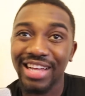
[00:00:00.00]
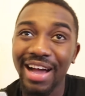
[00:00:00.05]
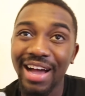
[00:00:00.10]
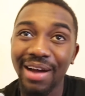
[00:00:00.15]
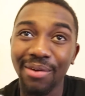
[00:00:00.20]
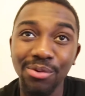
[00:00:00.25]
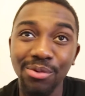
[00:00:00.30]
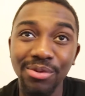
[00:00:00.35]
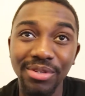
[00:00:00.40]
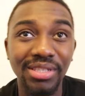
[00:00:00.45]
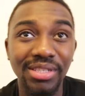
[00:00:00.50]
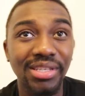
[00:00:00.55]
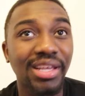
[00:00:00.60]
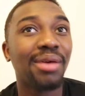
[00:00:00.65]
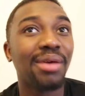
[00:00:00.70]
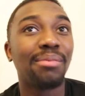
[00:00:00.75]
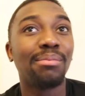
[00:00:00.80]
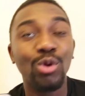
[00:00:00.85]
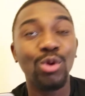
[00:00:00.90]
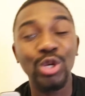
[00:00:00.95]
I would
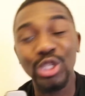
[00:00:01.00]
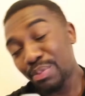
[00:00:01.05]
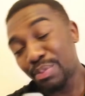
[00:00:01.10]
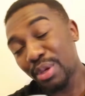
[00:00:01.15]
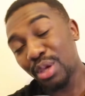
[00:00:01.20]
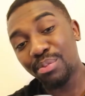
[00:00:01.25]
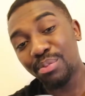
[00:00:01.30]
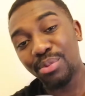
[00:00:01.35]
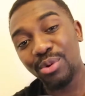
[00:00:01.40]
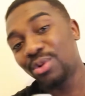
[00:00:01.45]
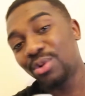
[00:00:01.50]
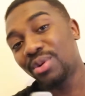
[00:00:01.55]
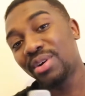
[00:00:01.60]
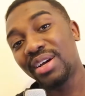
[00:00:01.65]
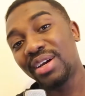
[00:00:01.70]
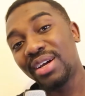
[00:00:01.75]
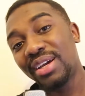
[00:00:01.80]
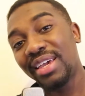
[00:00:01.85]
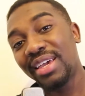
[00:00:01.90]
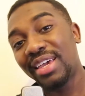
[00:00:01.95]
say most people,
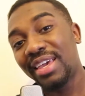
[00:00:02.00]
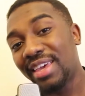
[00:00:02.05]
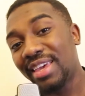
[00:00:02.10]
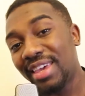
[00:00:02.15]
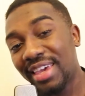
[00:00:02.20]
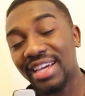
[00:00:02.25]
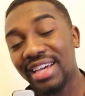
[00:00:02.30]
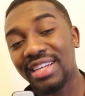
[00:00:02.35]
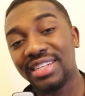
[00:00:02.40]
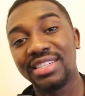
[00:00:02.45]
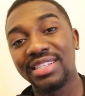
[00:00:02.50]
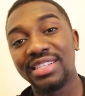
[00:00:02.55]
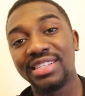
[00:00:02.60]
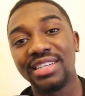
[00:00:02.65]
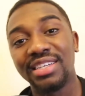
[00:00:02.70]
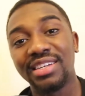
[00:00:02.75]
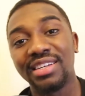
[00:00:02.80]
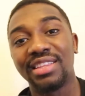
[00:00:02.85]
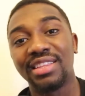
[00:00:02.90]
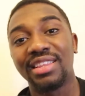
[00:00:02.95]
get
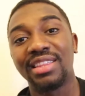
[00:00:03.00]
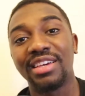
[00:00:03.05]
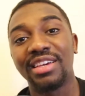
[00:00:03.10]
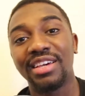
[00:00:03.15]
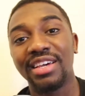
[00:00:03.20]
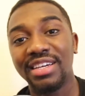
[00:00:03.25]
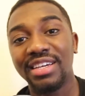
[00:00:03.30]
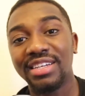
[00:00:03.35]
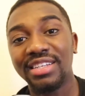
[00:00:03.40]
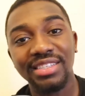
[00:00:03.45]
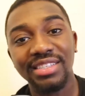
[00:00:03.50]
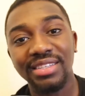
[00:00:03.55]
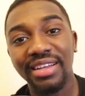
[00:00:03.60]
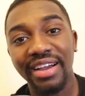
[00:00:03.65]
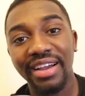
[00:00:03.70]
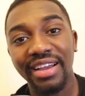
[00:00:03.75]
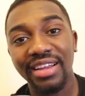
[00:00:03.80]
the S9